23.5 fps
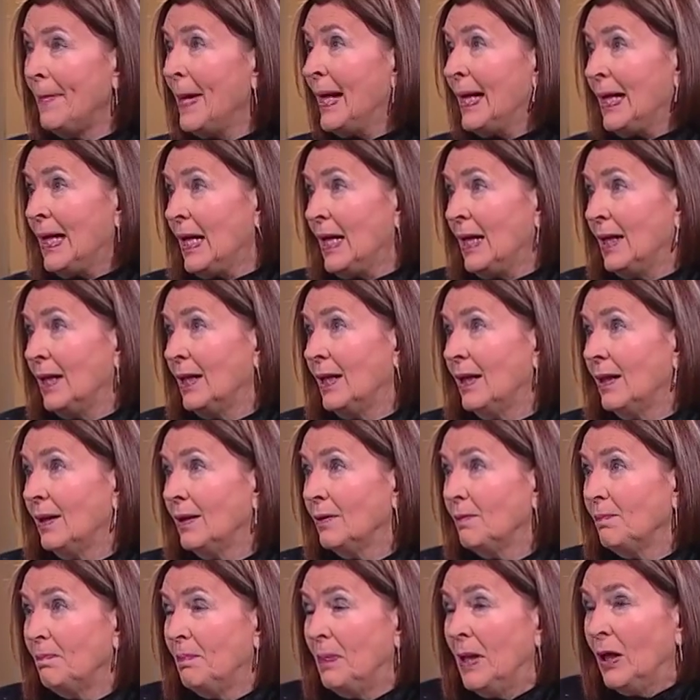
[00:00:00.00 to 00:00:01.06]
many uh,
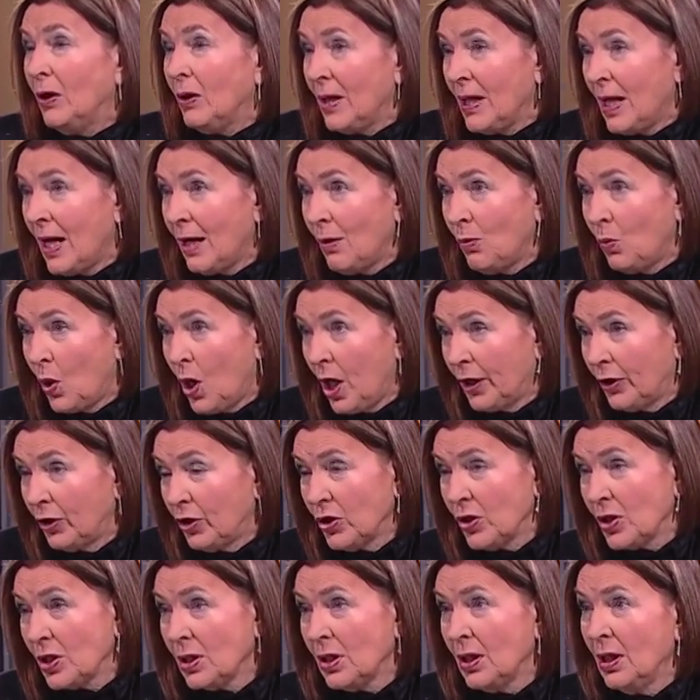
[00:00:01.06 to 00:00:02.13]
Perrier
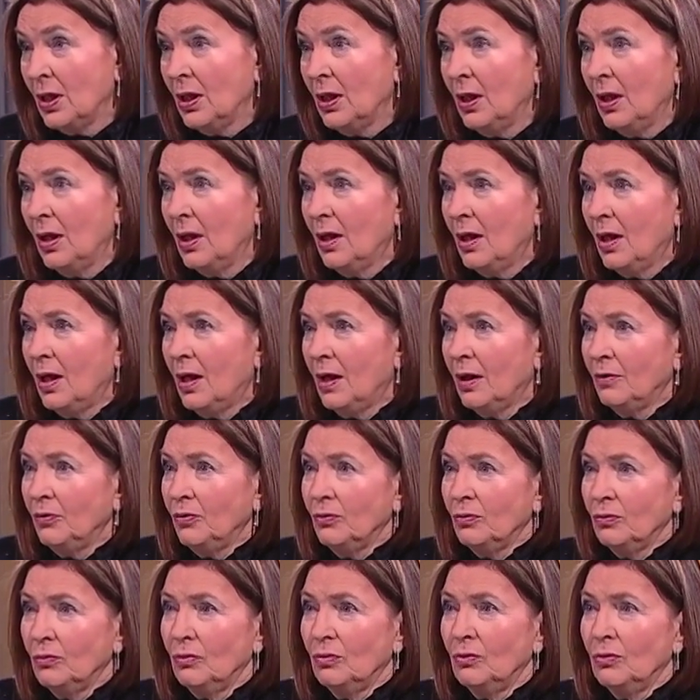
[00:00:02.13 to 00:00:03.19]
waters, mm-hmm. uh,
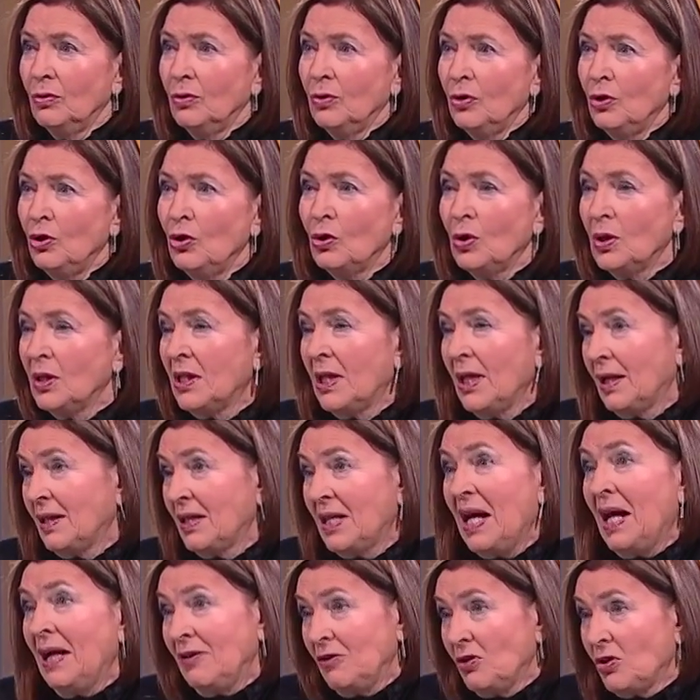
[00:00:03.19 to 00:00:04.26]
you could get
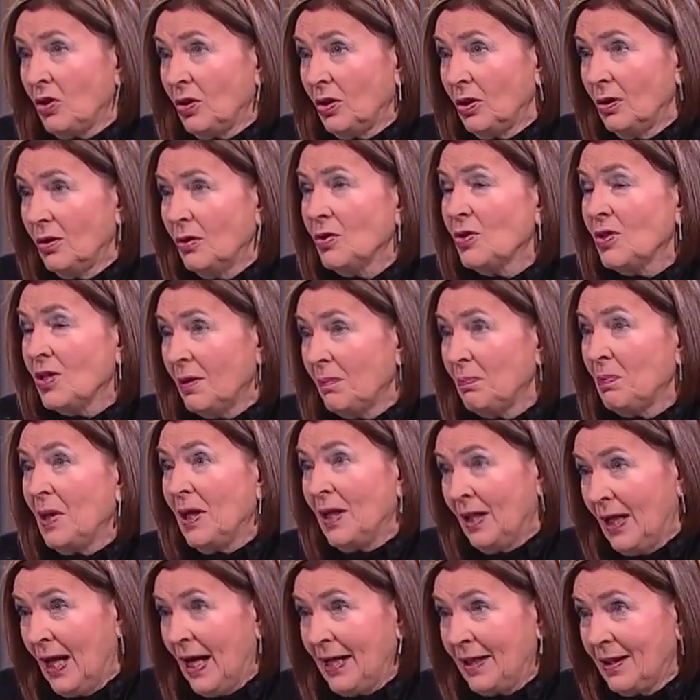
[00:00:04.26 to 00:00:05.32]
cancer mm-hmm. or something
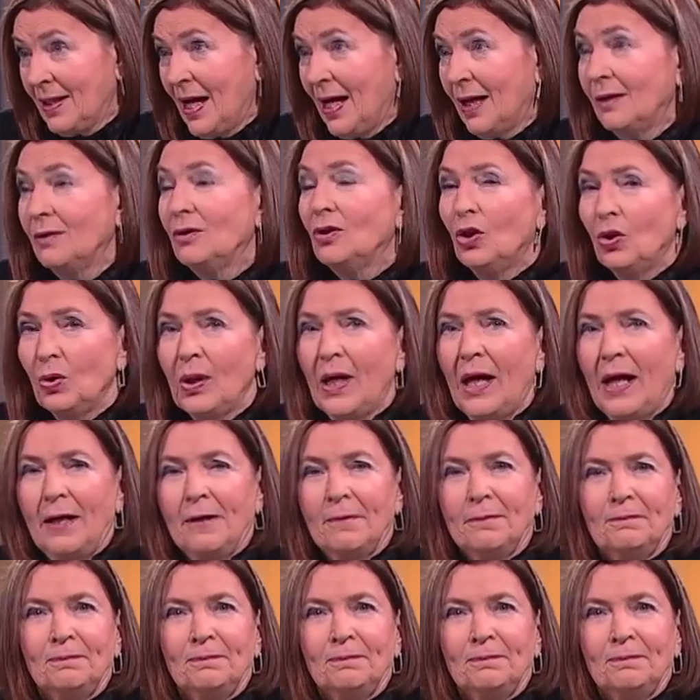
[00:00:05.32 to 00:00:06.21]
mm-hmm. like that. Mm-hmm. Okay,